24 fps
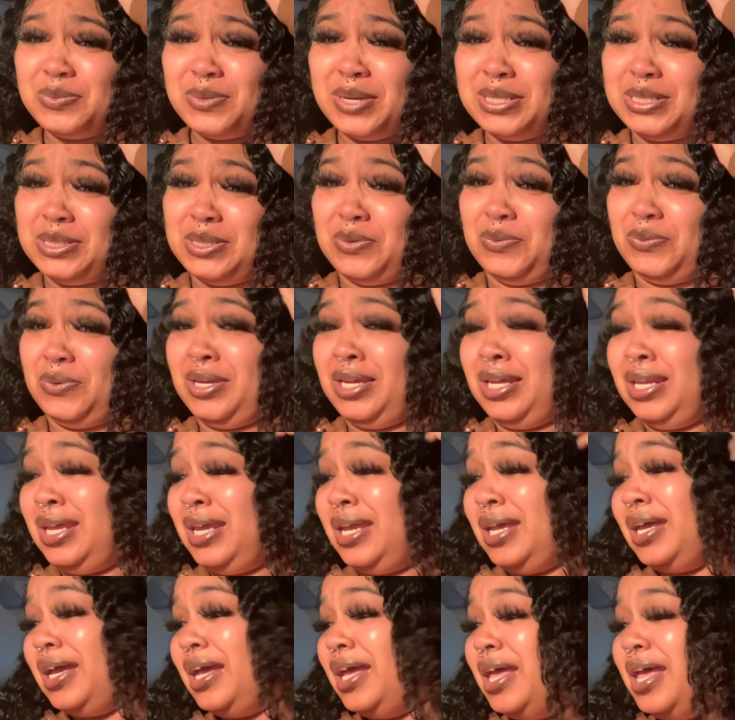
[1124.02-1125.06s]
was the
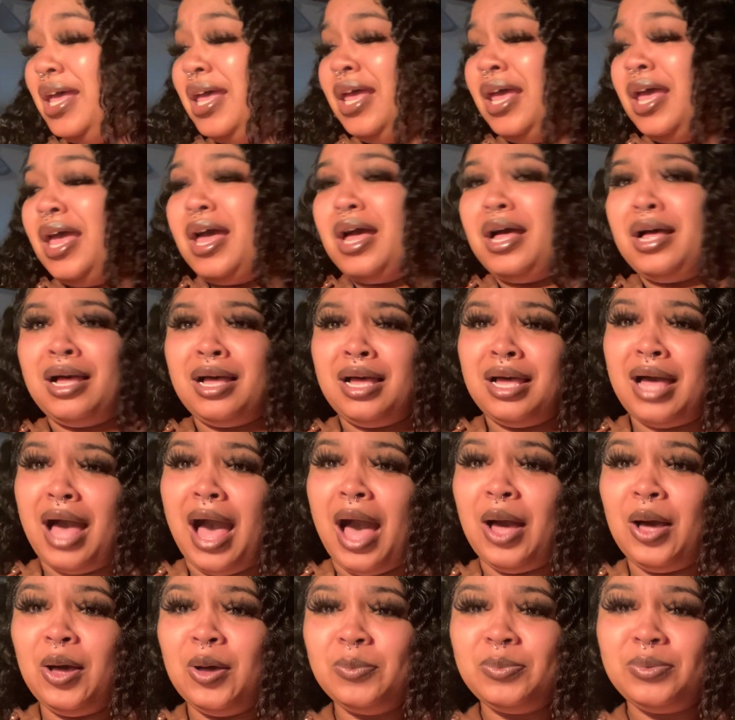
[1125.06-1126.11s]
reading. Uh, I
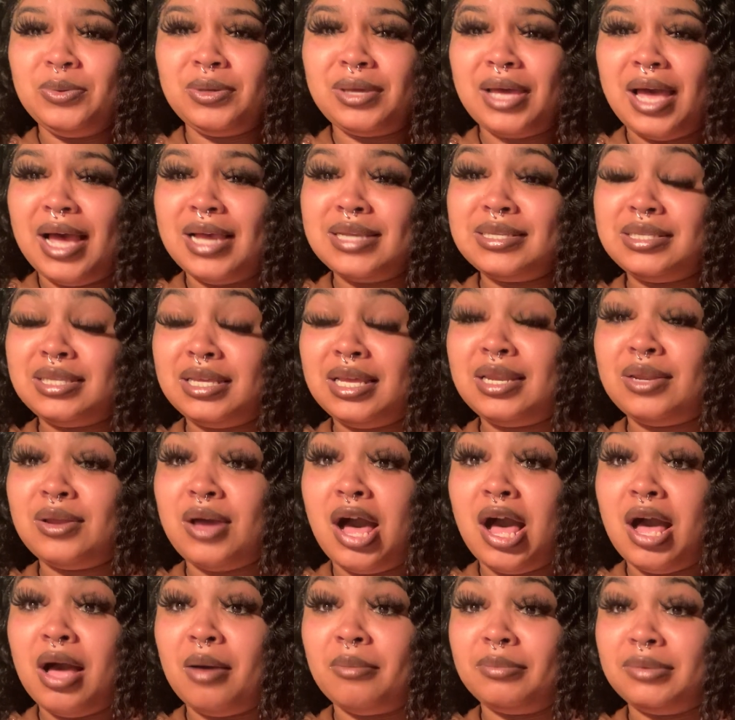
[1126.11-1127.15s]
hope you guys did
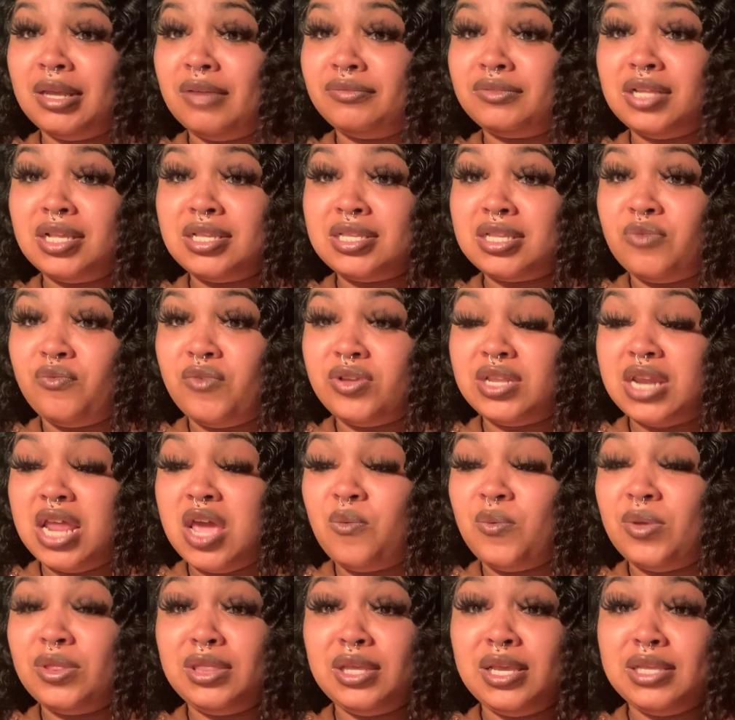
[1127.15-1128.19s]
um, love this and resonate
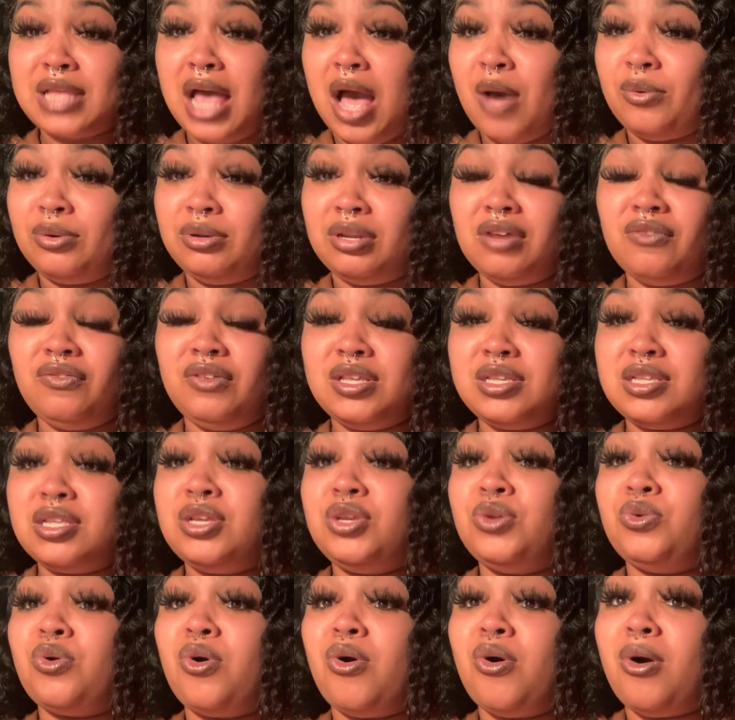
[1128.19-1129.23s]
with this. I will definitely see
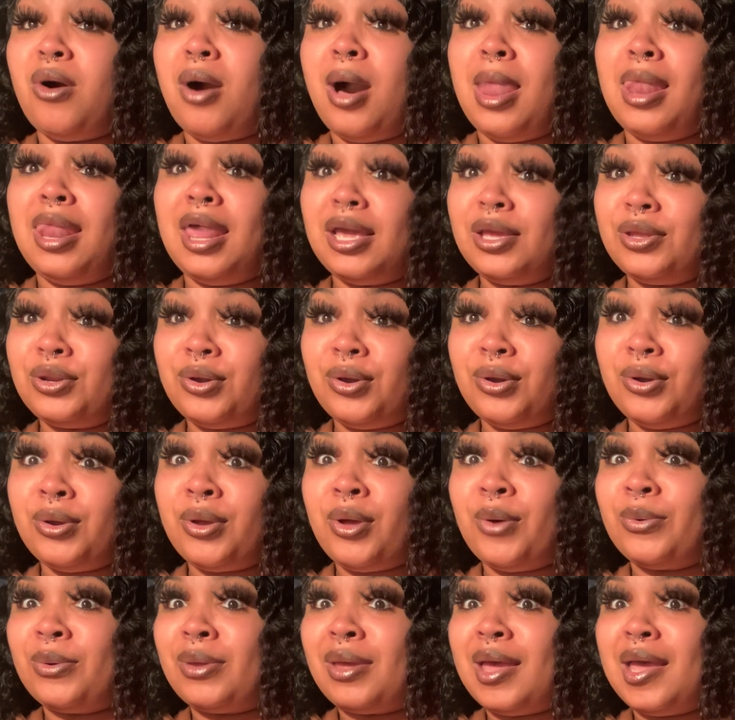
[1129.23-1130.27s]
you all later.
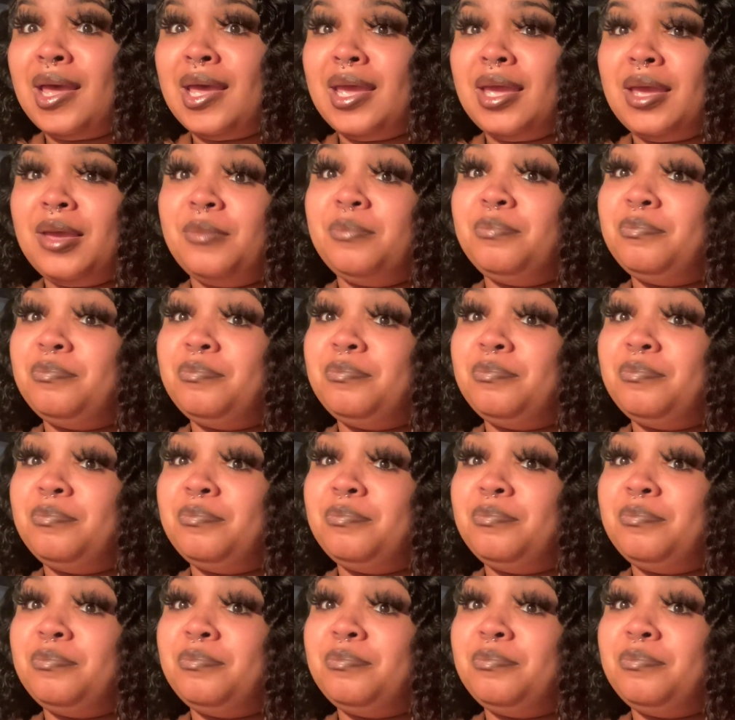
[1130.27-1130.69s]
Okay,